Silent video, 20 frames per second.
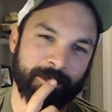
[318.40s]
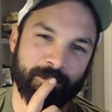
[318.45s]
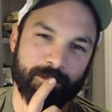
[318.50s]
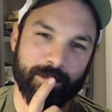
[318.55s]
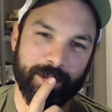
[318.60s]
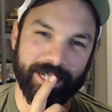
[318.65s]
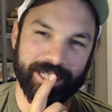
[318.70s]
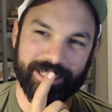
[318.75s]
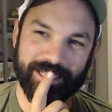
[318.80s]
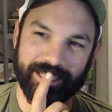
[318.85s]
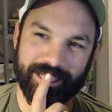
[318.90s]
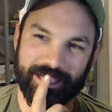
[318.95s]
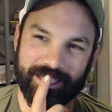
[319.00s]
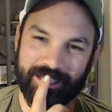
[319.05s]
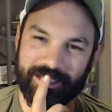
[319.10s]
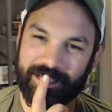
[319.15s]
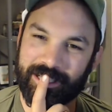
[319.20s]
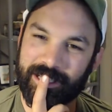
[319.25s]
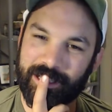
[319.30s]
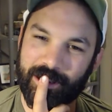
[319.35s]
But
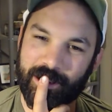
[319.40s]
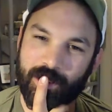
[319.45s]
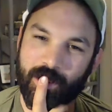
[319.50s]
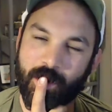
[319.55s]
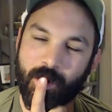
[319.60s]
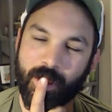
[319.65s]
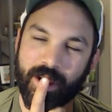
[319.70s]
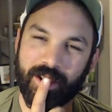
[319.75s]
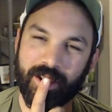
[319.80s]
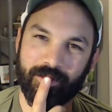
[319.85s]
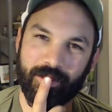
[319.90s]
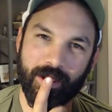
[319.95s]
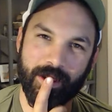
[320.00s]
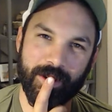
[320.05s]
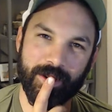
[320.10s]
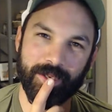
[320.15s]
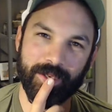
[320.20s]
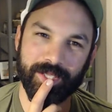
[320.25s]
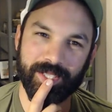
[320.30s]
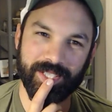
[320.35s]
one of
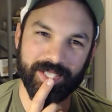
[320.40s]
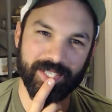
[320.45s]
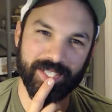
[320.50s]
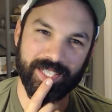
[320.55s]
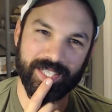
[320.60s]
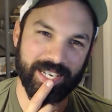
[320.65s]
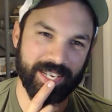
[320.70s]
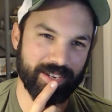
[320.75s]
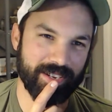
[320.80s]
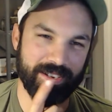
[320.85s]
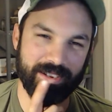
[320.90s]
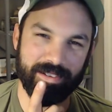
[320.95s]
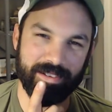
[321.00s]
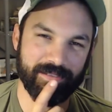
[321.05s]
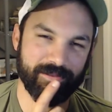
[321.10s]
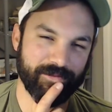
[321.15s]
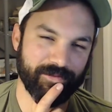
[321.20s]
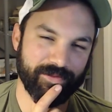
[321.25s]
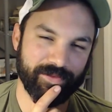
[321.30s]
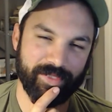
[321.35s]
those, like a
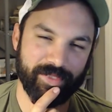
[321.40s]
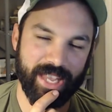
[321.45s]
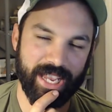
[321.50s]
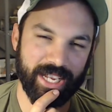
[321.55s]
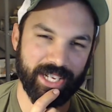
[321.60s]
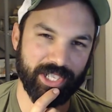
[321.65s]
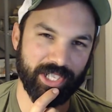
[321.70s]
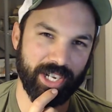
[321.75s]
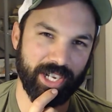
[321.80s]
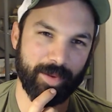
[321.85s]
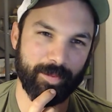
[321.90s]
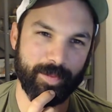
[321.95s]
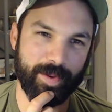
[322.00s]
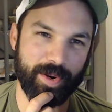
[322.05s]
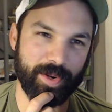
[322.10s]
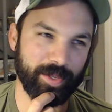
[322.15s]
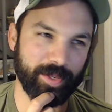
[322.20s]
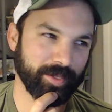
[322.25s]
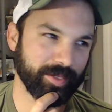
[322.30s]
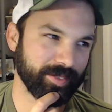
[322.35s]
John
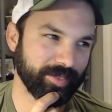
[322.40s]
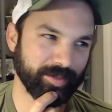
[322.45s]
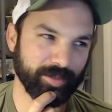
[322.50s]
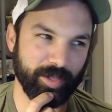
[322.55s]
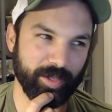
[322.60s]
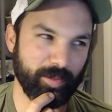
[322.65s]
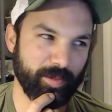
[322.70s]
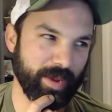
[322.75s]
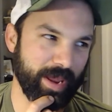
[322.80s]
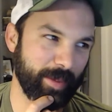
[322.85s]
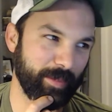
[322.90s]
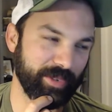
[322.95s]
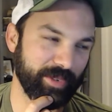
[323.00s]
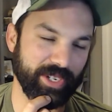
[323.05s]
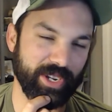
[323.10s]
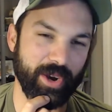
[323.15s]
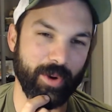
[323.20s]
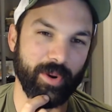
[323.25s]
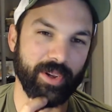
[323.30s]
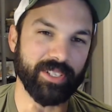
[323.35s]
boat, would be able to
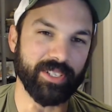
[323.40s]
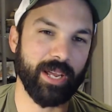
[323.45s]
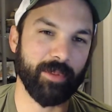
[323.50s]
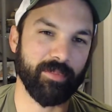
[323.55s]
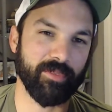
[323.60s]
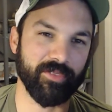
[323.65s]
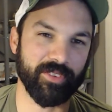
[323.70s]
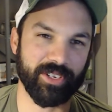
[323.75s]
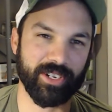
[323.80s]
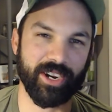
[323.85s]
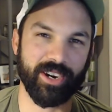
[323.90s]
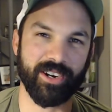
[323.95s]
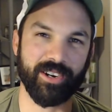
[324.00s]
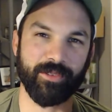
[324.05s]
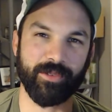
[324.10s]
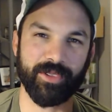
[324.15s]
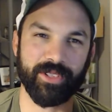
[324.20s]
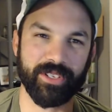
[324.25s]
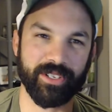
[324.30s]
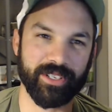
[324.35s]
go on top of a car
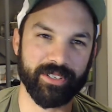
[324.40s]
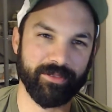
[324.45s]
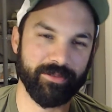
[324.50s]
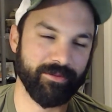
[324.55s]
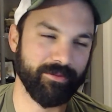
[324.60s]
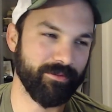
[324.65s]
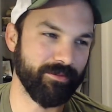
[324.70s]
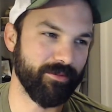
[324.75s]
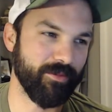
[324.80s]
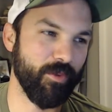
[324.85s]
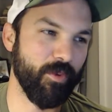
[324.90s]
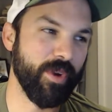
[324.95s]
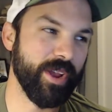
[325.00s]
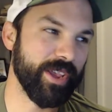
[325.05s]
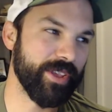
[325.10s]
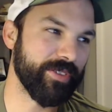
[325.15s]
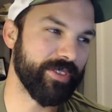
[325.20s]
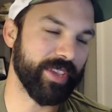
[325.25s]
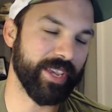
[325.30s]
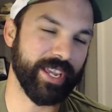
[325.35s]
with a
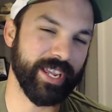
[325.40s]
roof